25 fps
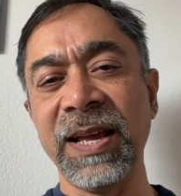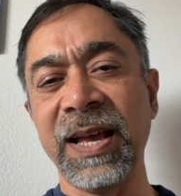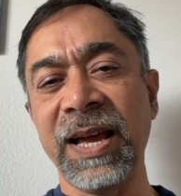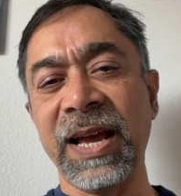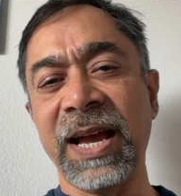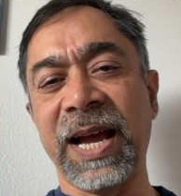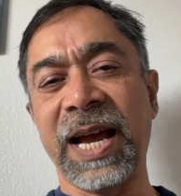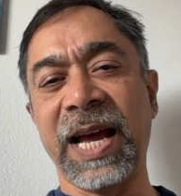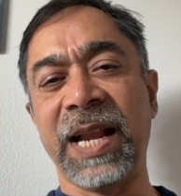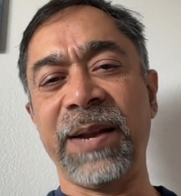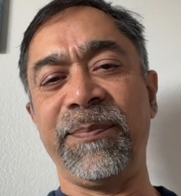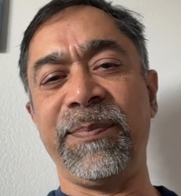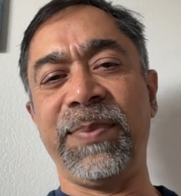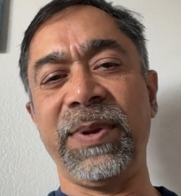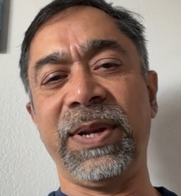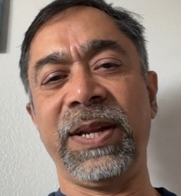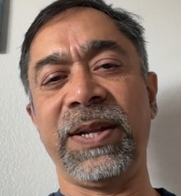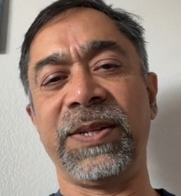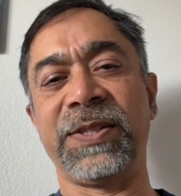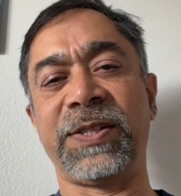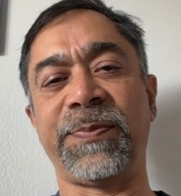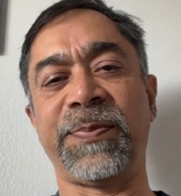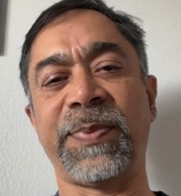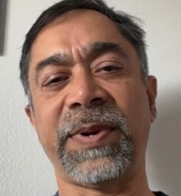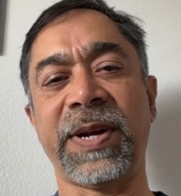had
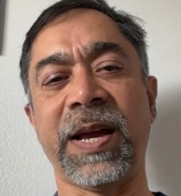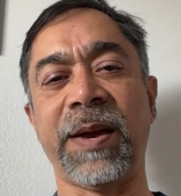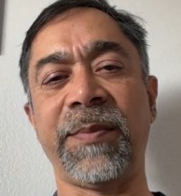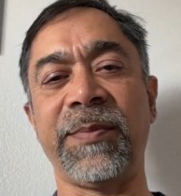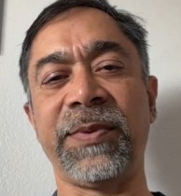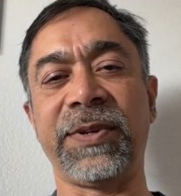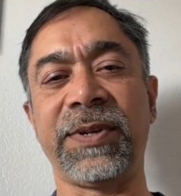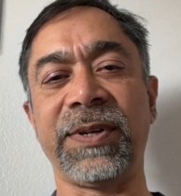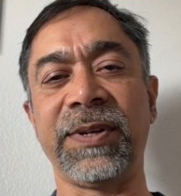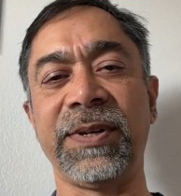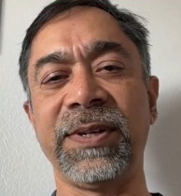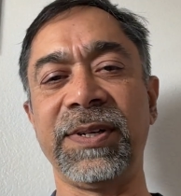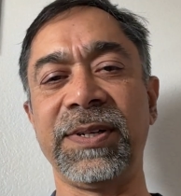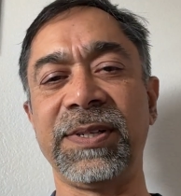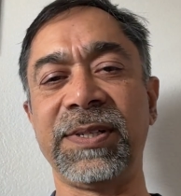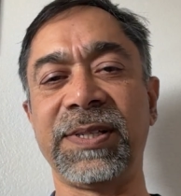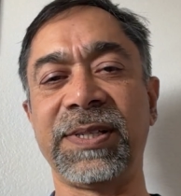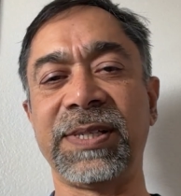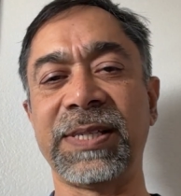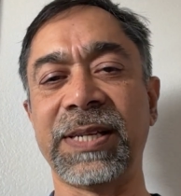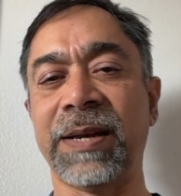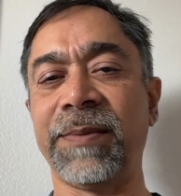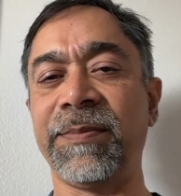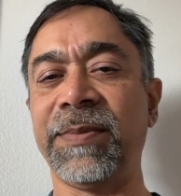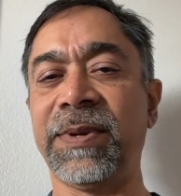billions of parameters,
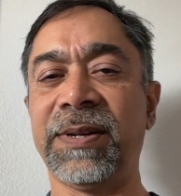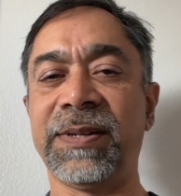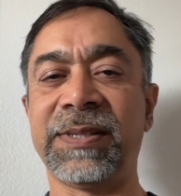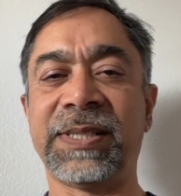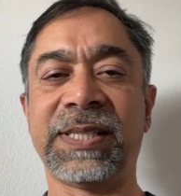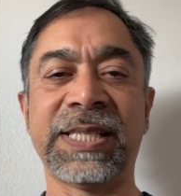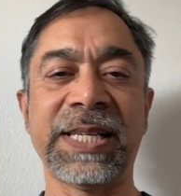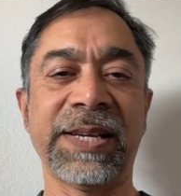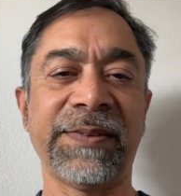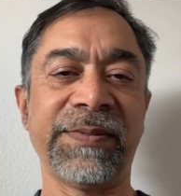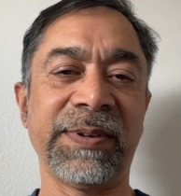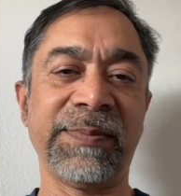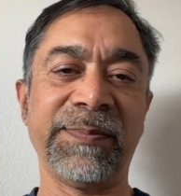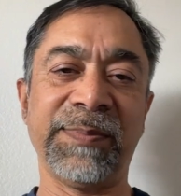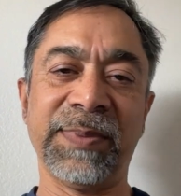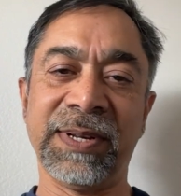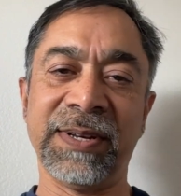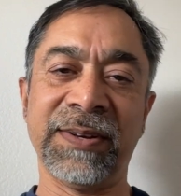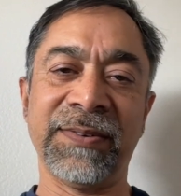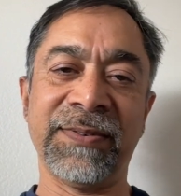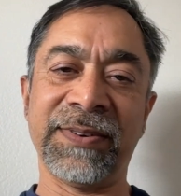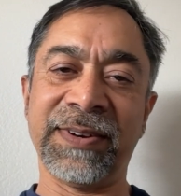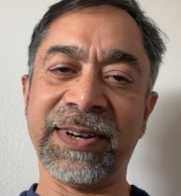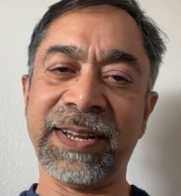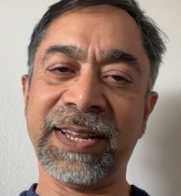some in 7
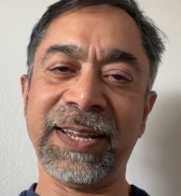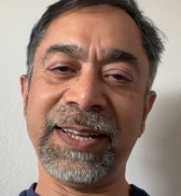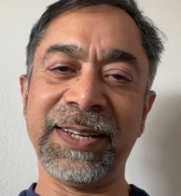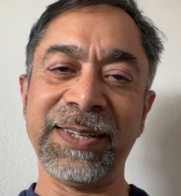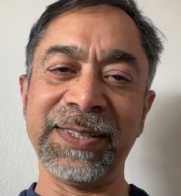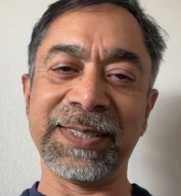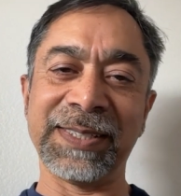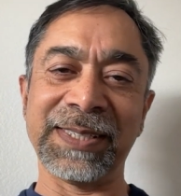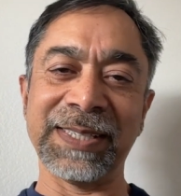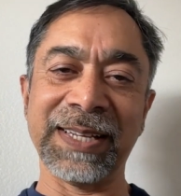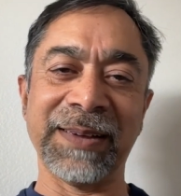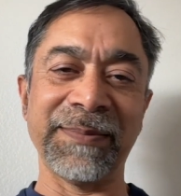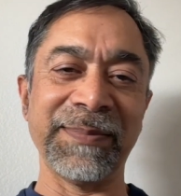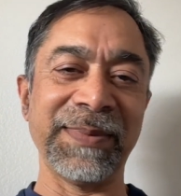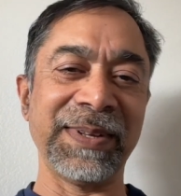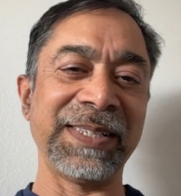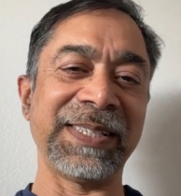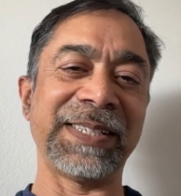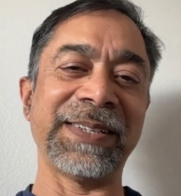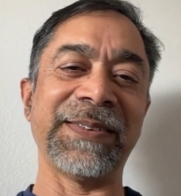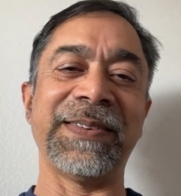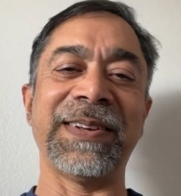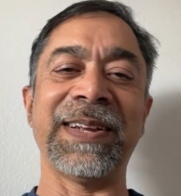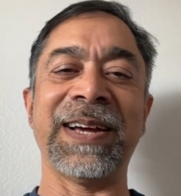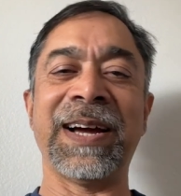billion range, some in
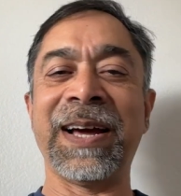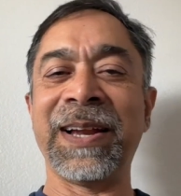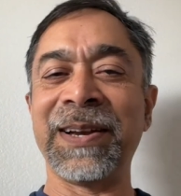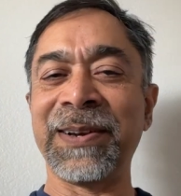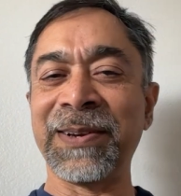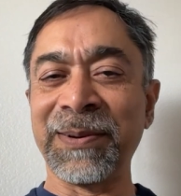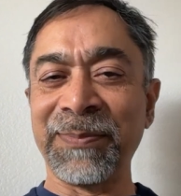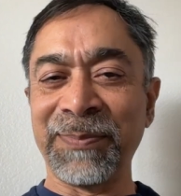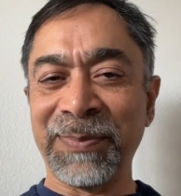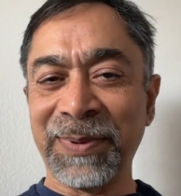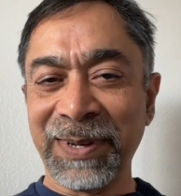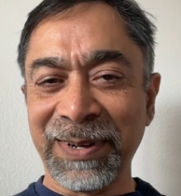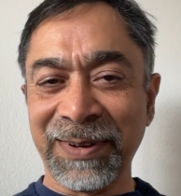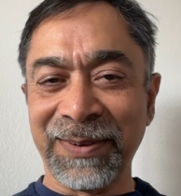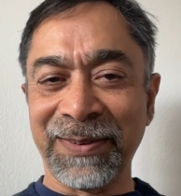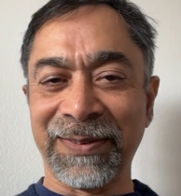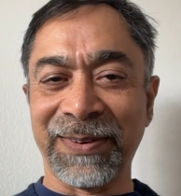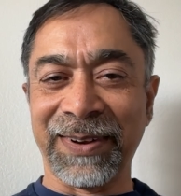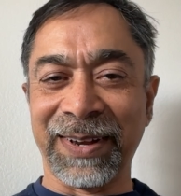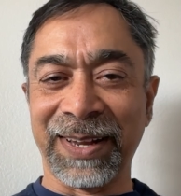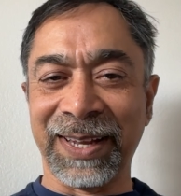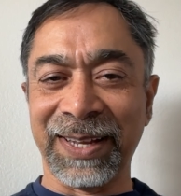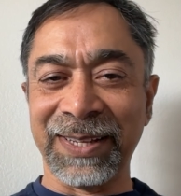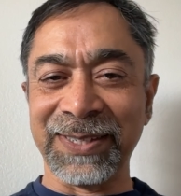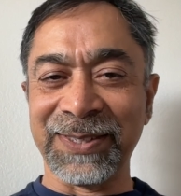700 billion
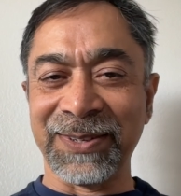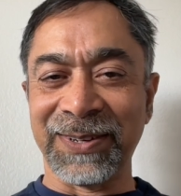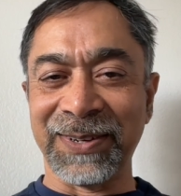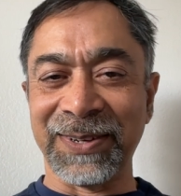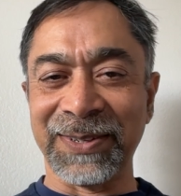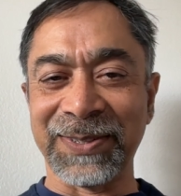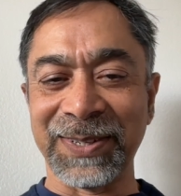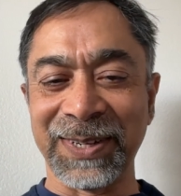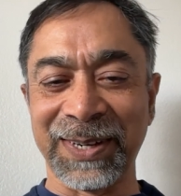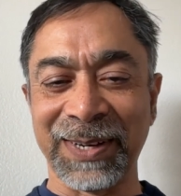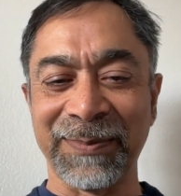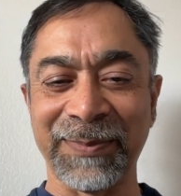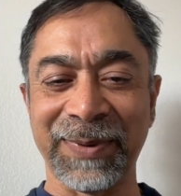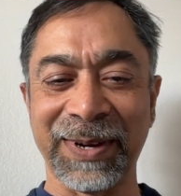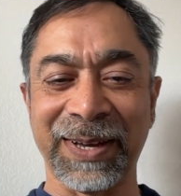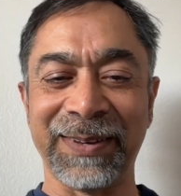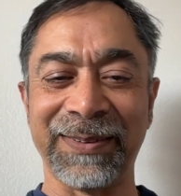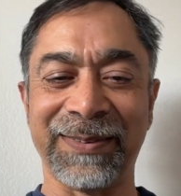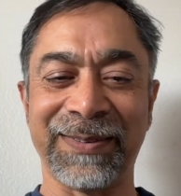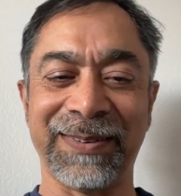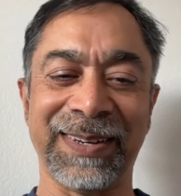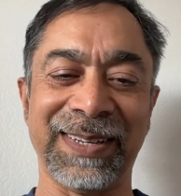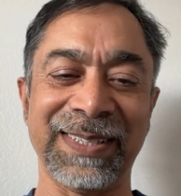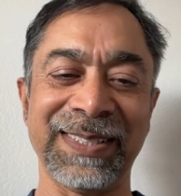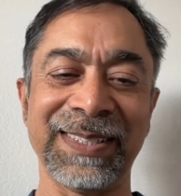range, or a
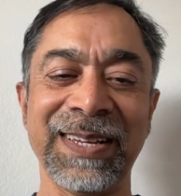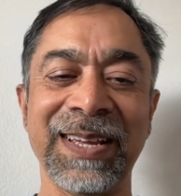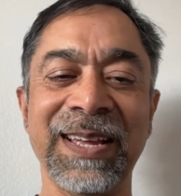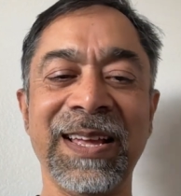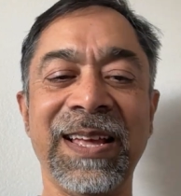terabyte range.